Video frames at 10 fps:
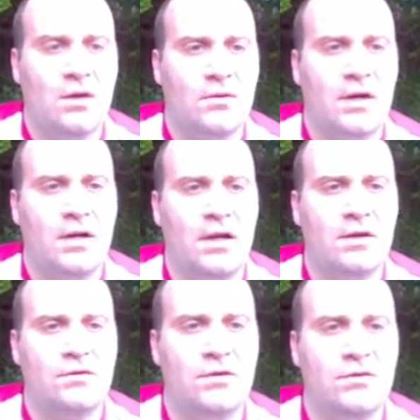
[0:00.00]

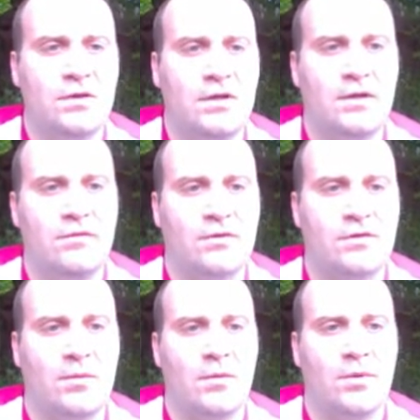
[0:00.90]
Groundhogs usually leave their
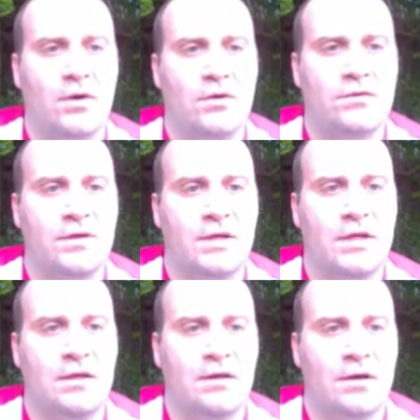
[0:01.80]
summer burrows to eat